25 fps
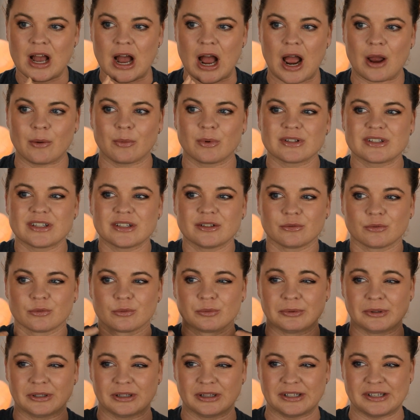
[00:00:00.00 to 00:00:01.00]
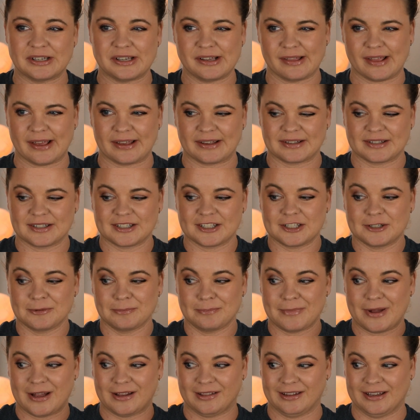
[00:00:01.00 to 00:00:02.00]
I wasn't really like
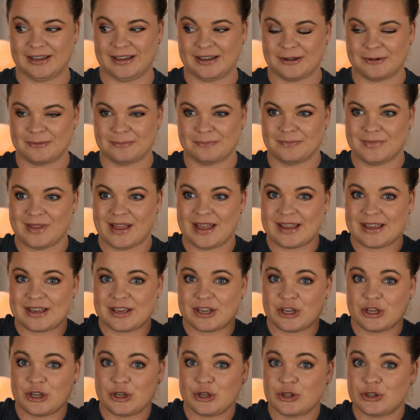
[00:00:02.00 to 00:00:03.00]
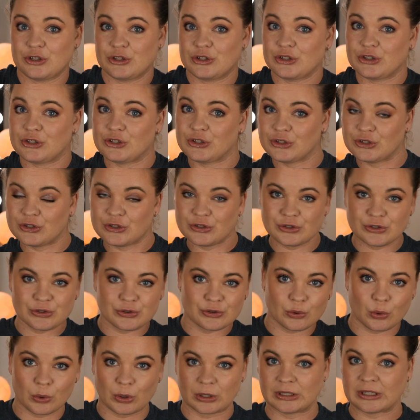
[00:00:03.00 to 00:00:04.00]
smelling them like
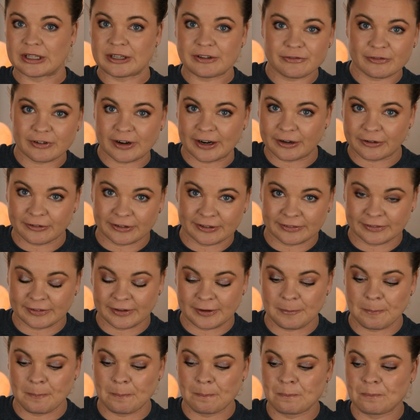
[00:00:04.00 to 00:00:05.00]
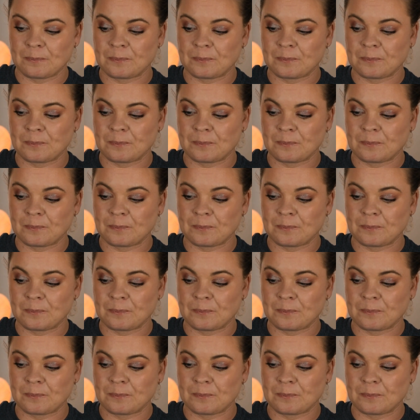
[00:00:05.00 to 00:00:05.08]
sorely fragrantly.